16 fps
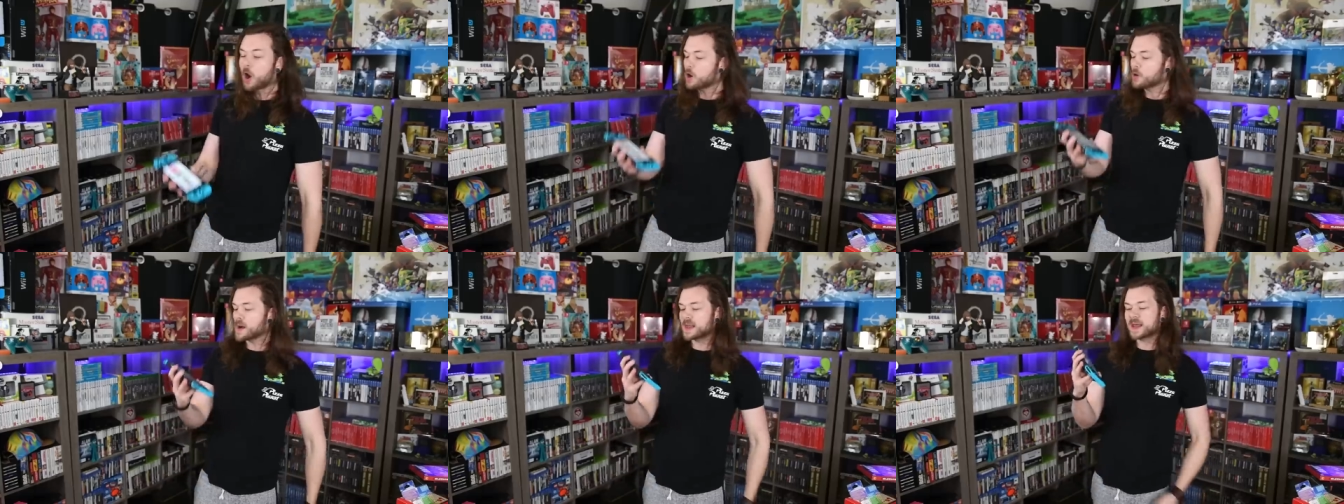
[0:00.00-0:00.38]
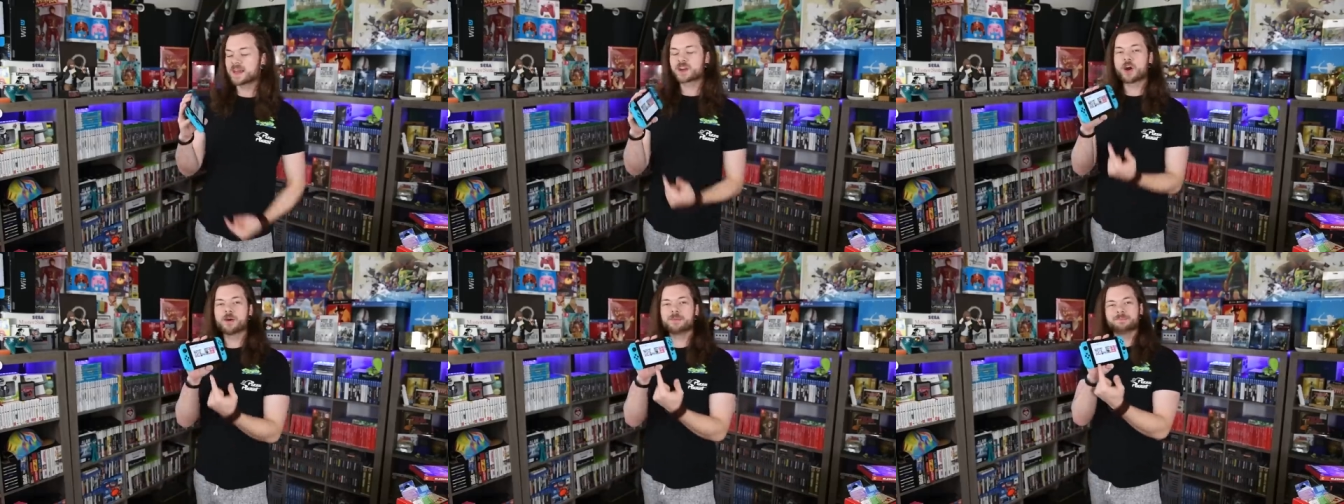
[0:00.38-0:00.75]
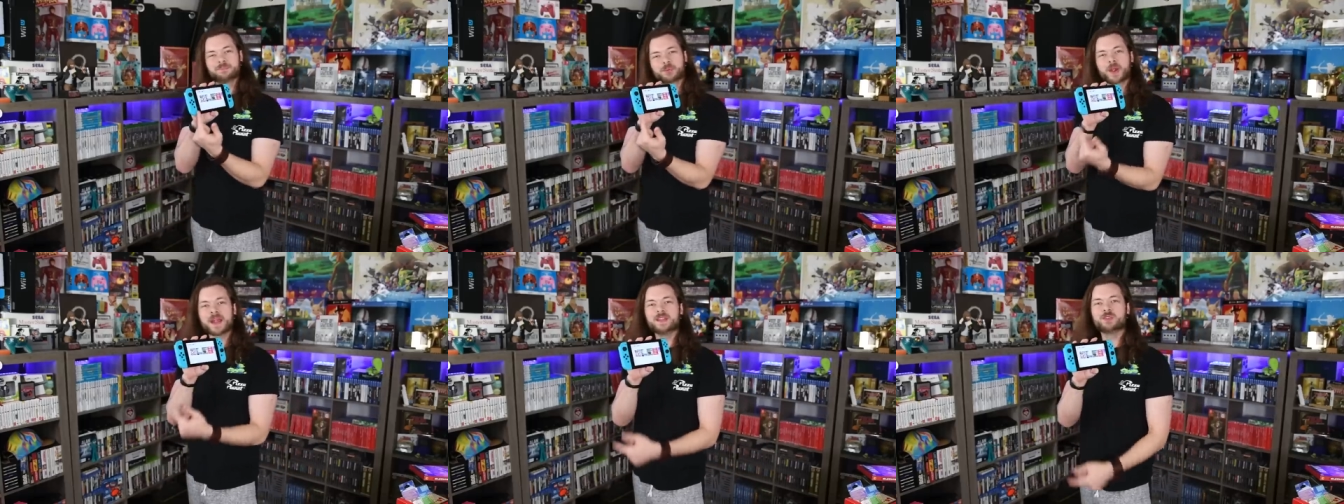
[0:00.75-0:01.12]
Oh, and I
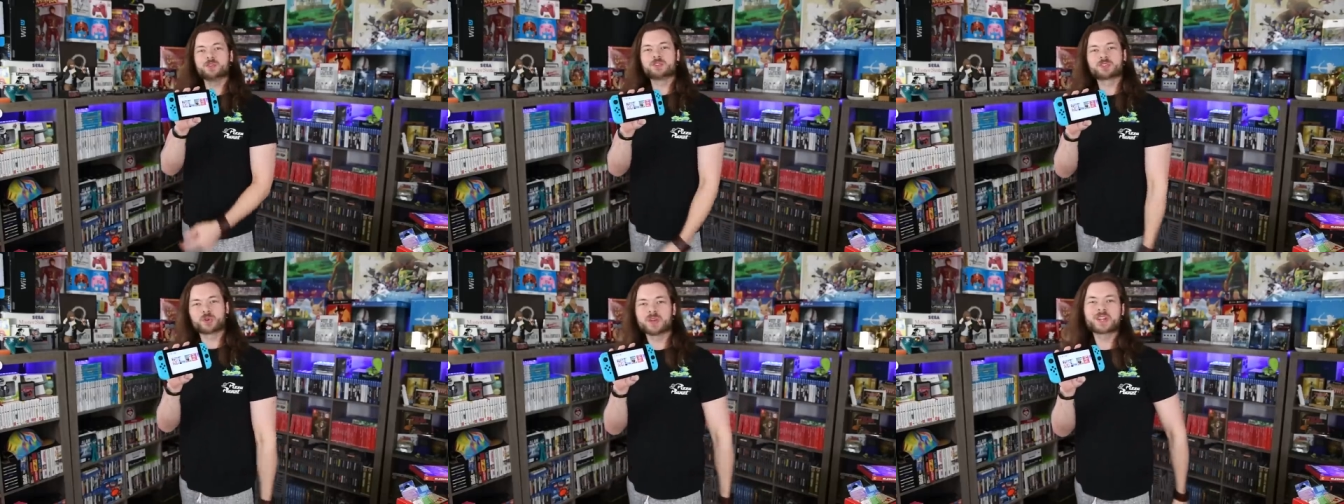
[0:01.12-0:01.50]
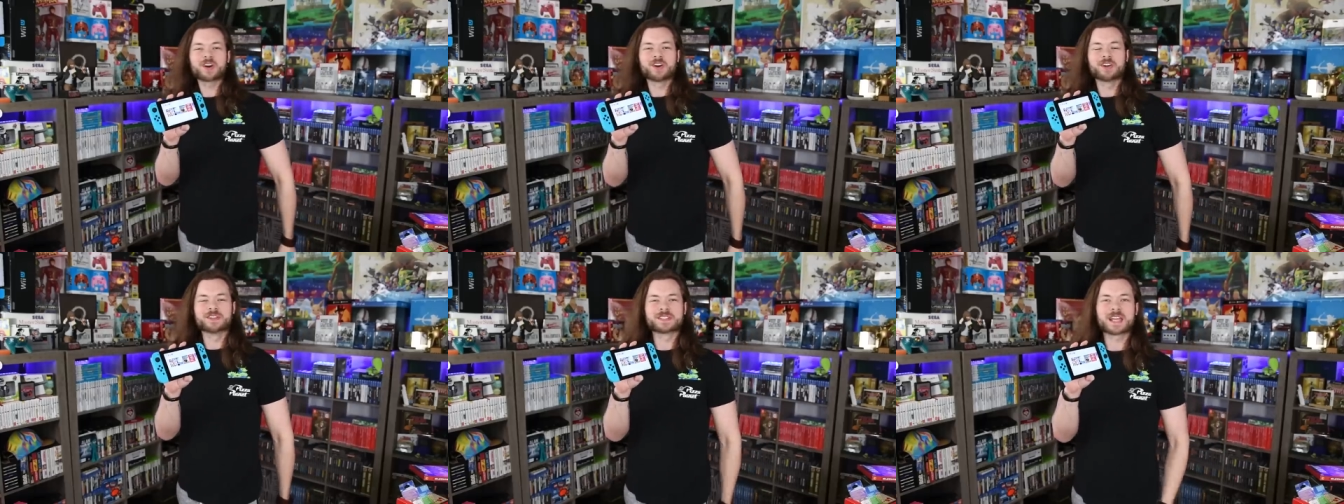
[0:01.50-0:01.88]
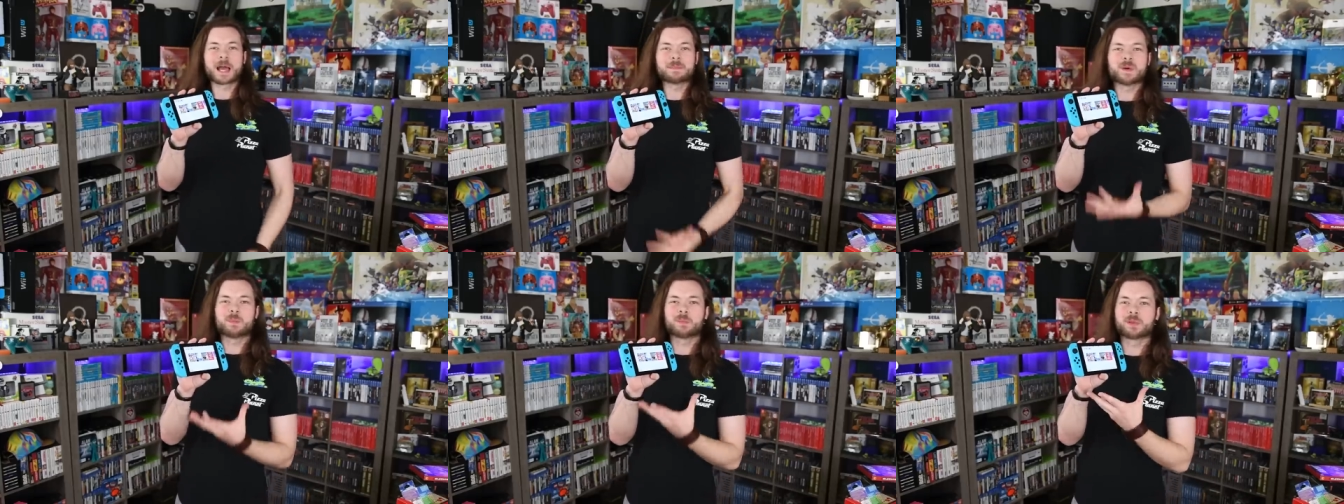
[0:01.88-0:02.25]
got brand new Joy-Cons.
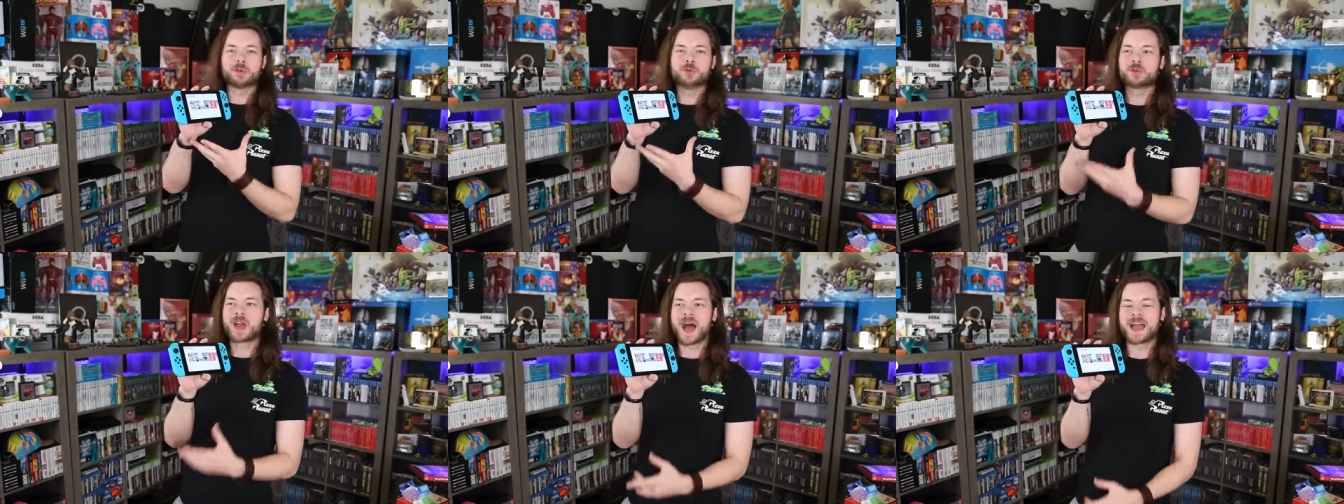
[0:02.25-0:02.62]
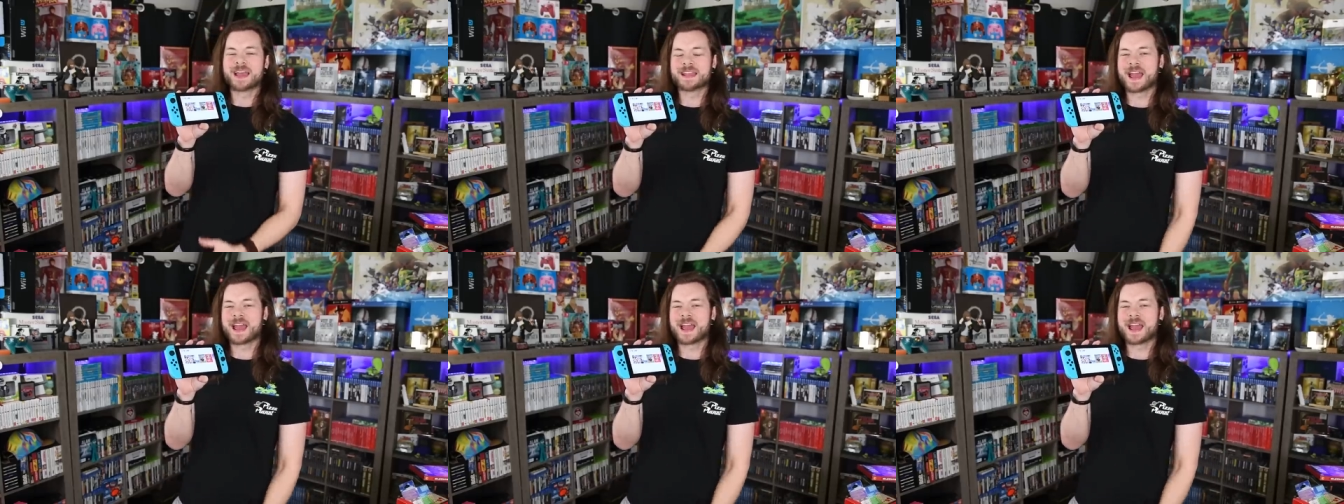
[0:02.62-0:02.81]
I'm a blue guy